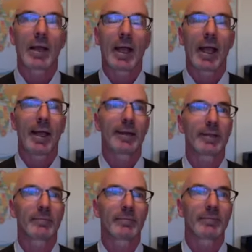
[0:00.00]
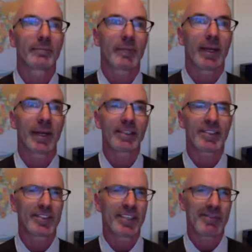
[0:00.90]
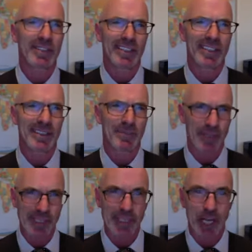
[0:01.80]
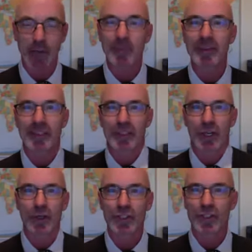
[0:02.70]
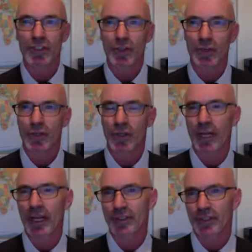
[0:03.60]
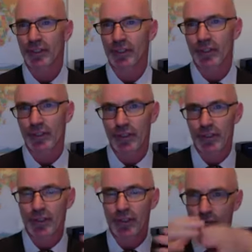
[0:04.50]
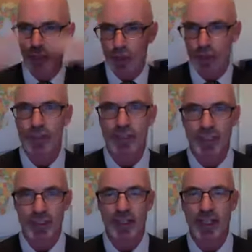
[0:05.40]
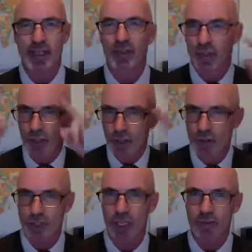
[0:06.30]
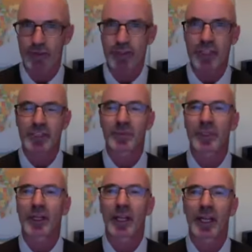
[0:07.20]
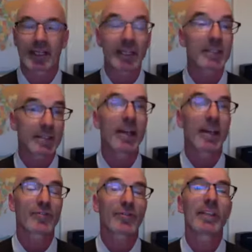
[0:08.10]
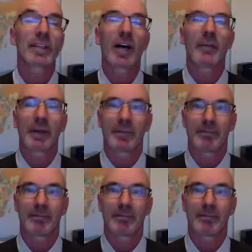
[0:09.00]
And, and I said, Steve, is, is it pretty common that coaches don't know how to close a sale or close a conversation with a client? And he said, yeah, it's really common.